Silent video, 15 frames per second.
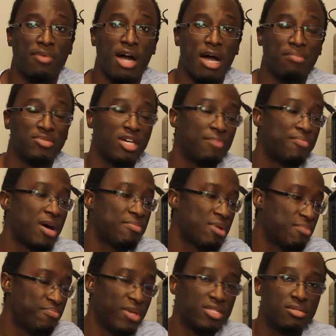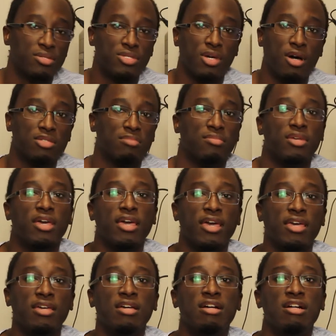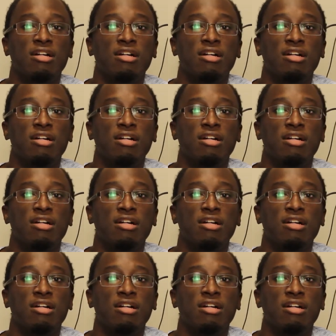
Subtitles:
Pop basically tells him that, hey,